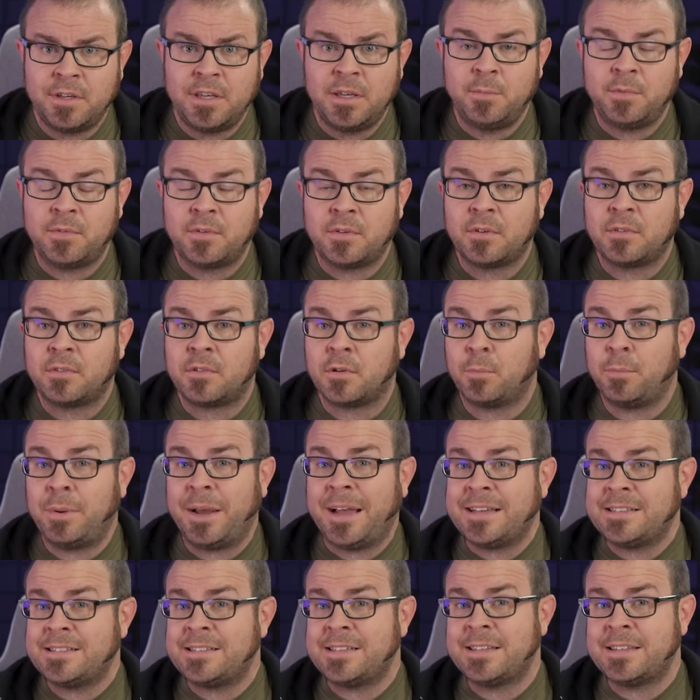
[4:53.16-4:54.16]
keeps
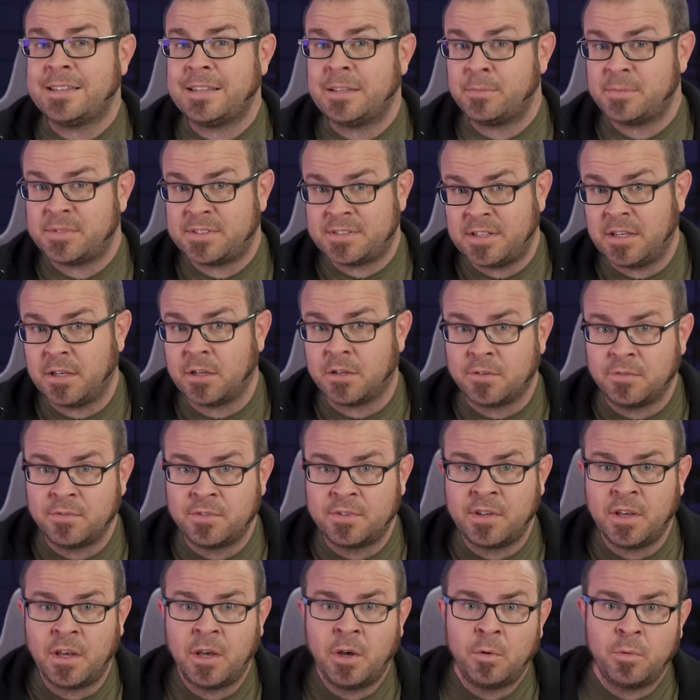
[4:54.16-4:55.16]
surpassing
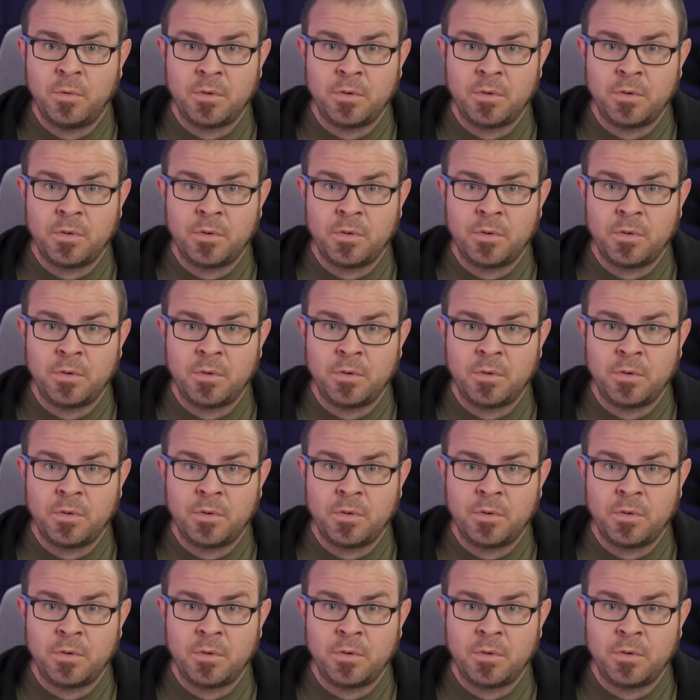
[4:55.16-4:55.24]
themselves